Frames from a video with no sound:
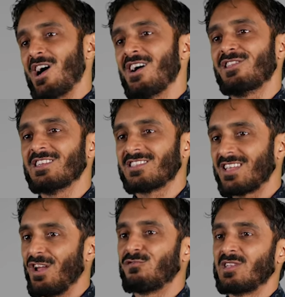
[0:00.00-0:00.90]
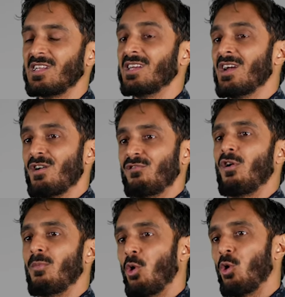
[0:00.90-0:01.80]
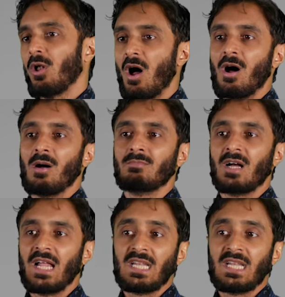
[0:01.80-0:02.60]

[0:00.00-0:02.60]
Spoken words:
other's safety from all harm and